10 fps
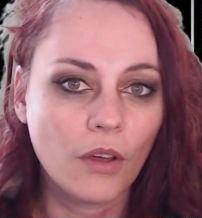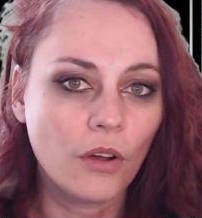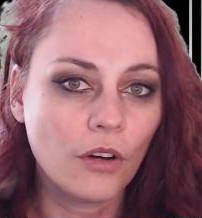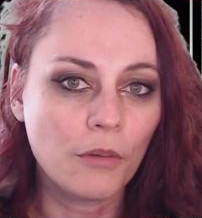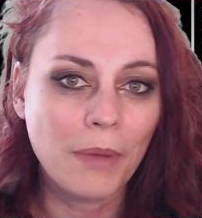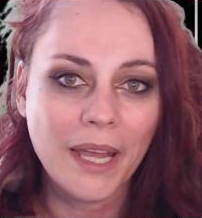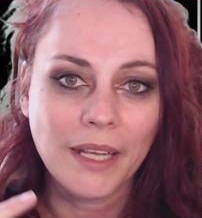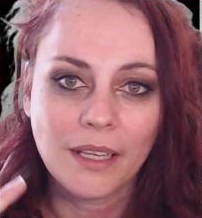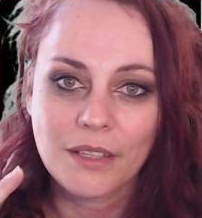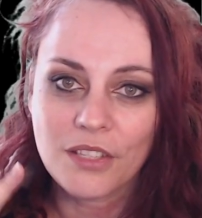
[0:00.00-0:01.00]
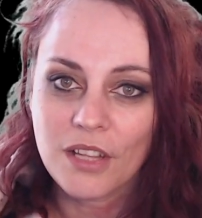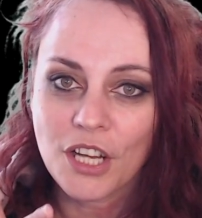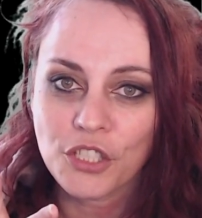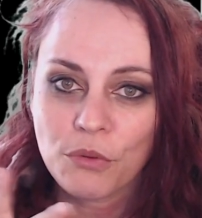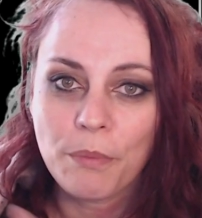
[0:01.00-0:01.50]
or by
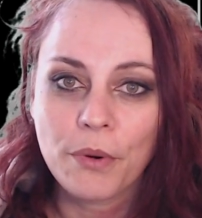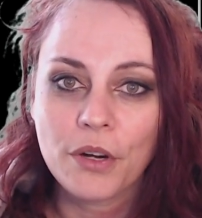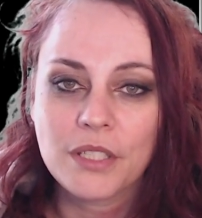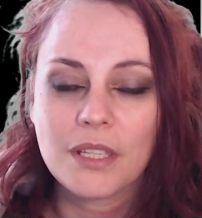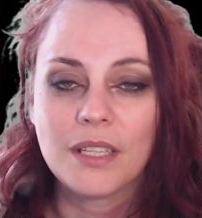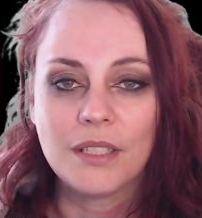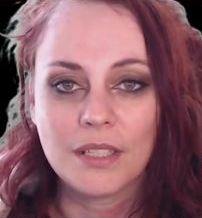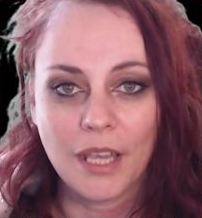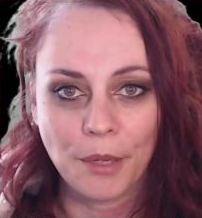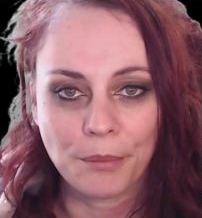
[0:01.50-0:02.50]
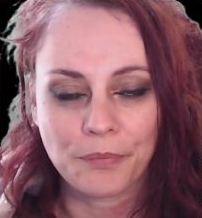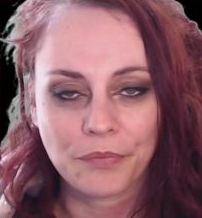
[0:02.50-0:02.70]
slash report in game.